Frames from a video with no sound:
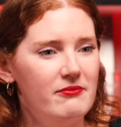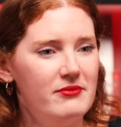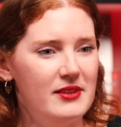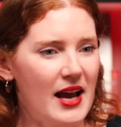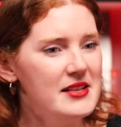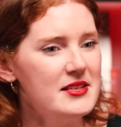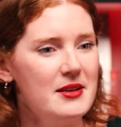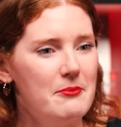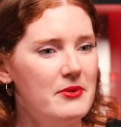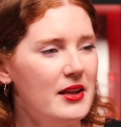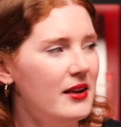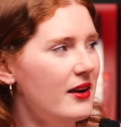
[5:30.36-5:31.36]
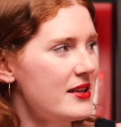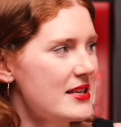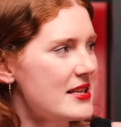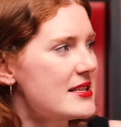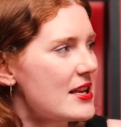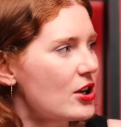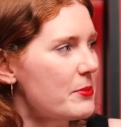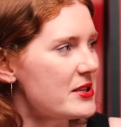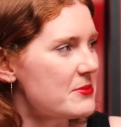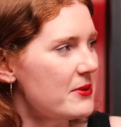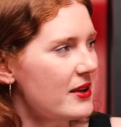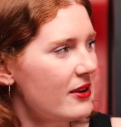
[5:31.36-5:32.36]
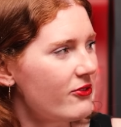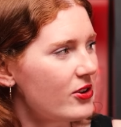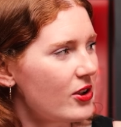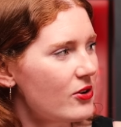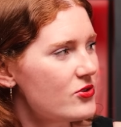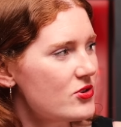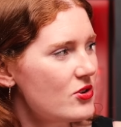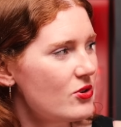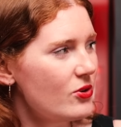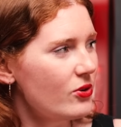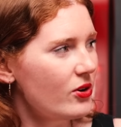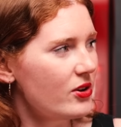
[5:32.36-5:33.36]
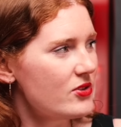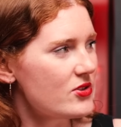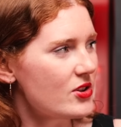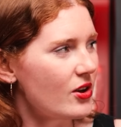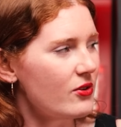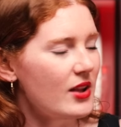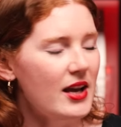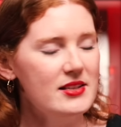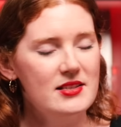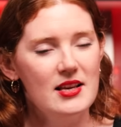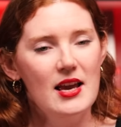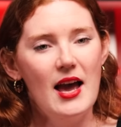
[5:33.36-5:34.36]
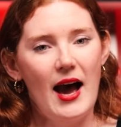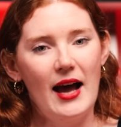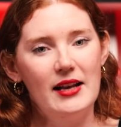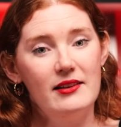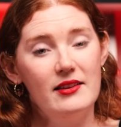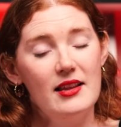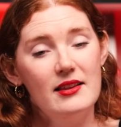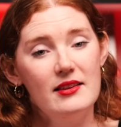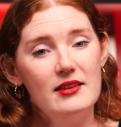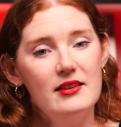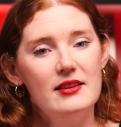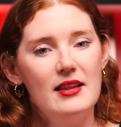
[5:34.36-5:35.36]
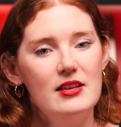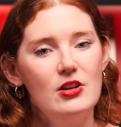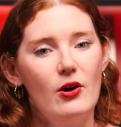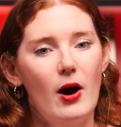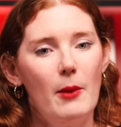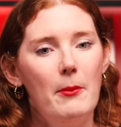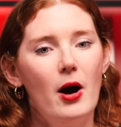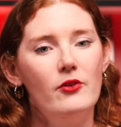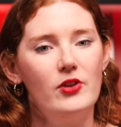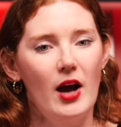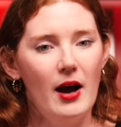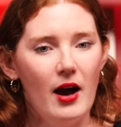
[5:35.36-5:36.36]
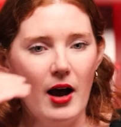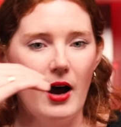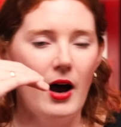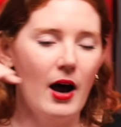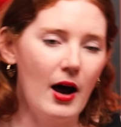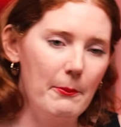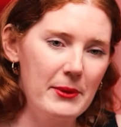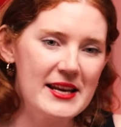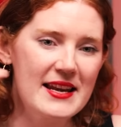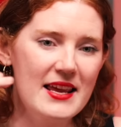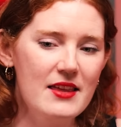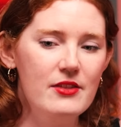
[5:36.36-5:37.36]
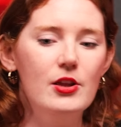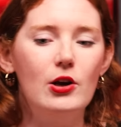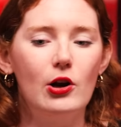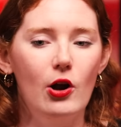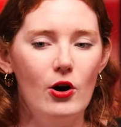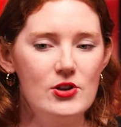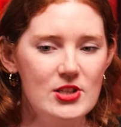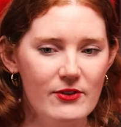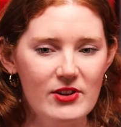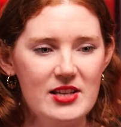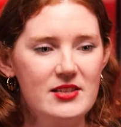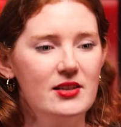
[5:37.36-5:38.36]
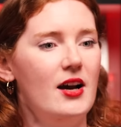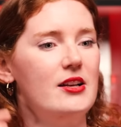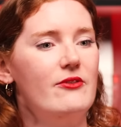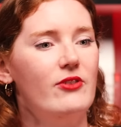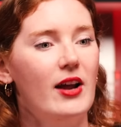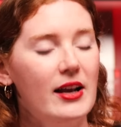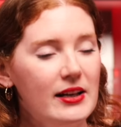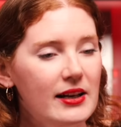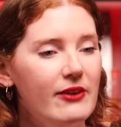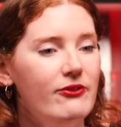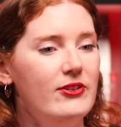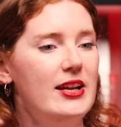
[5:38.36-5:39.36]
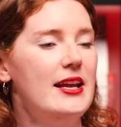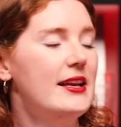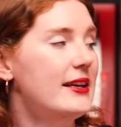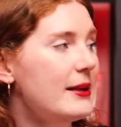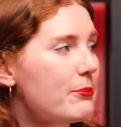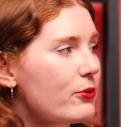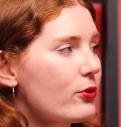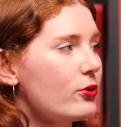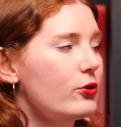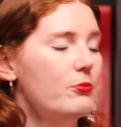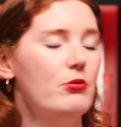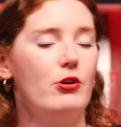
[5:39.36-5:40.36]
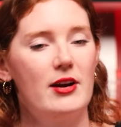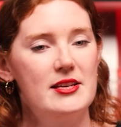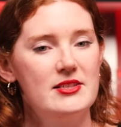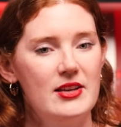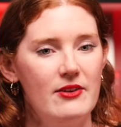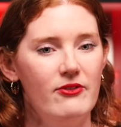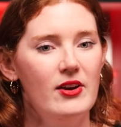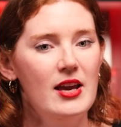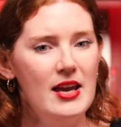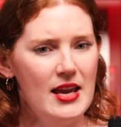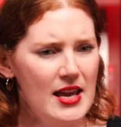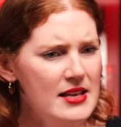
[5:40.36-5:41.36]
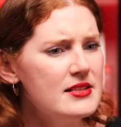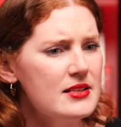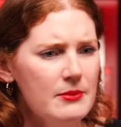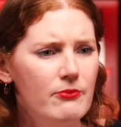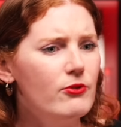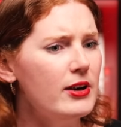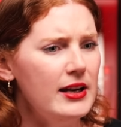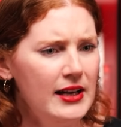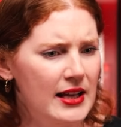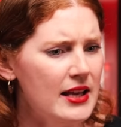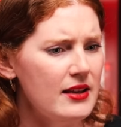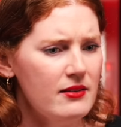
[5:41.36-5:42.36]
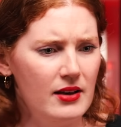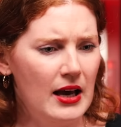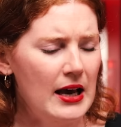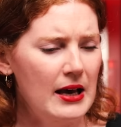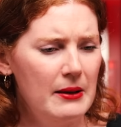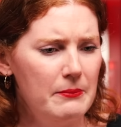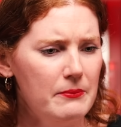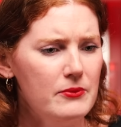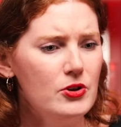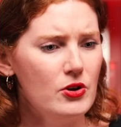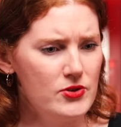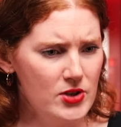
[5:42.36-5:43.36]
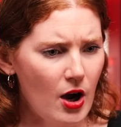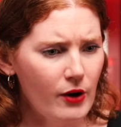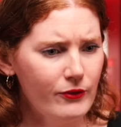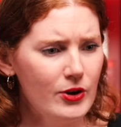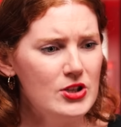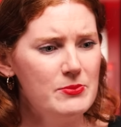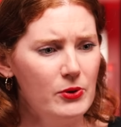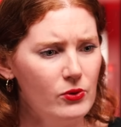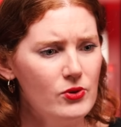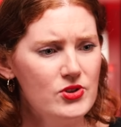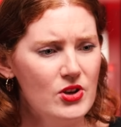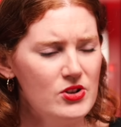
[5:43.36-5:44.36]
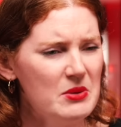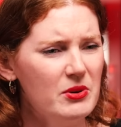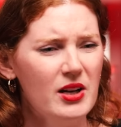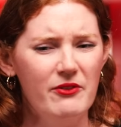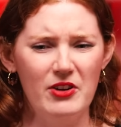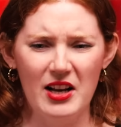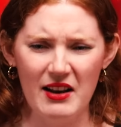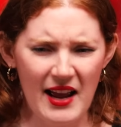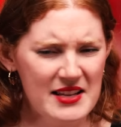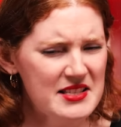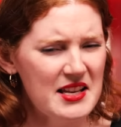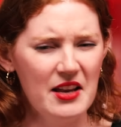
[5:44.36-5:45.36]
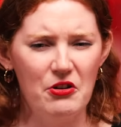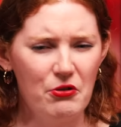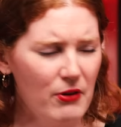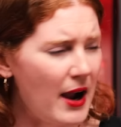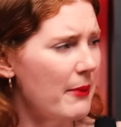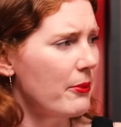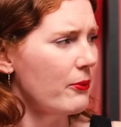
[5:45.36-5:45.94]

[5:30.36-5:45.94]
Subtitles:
That's something. Is he going to be speaking for those New Yorkers? And among beneath the gloss of this kind of like lovely liberal progressive is some really dark views, but also some kind of classic crap